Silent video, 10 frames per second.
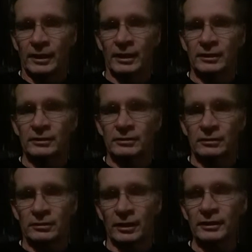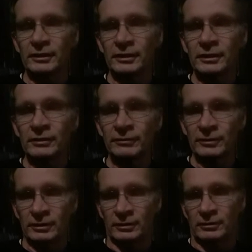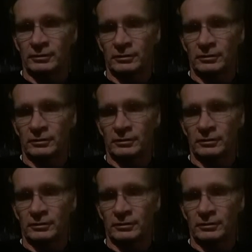And that evening,